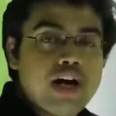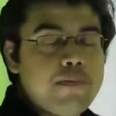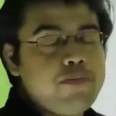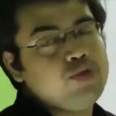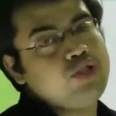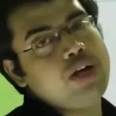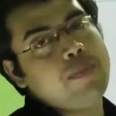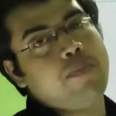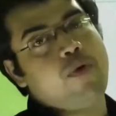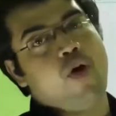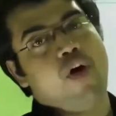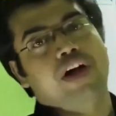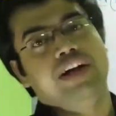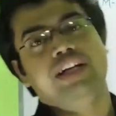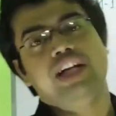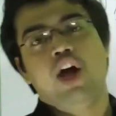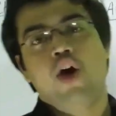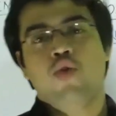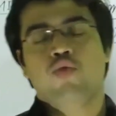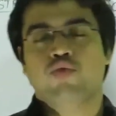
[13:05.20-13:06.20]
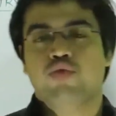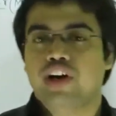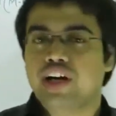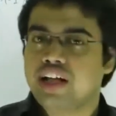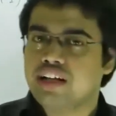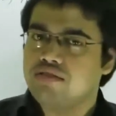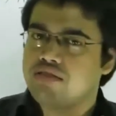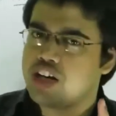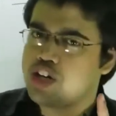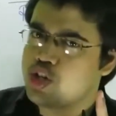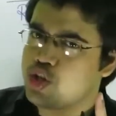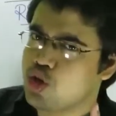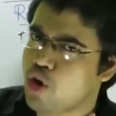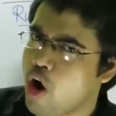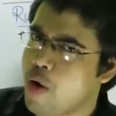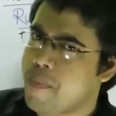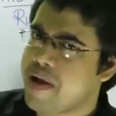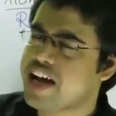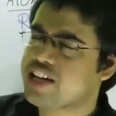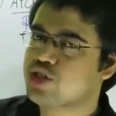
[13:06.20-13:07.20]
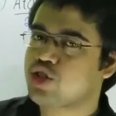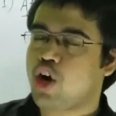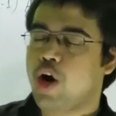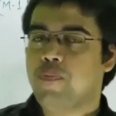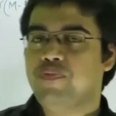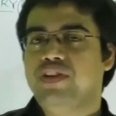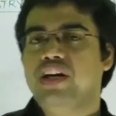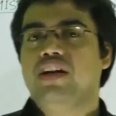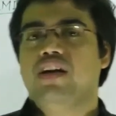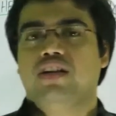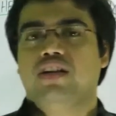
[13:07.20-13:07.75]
come to the point, what are the drawbacks of the